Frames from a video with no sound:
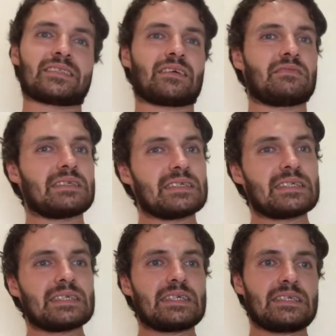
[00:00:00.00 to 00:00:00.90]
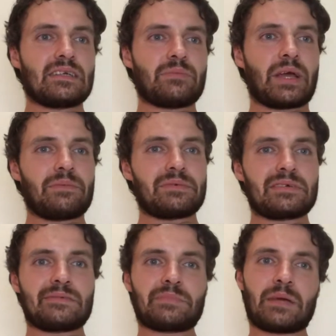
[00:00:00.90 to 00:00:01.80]
So,
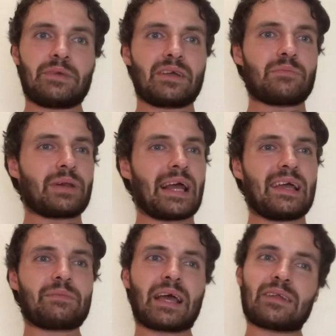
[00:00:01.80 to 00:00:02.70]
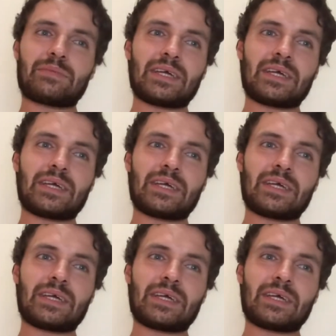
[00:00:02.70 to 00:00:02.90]
maybe you can play him then.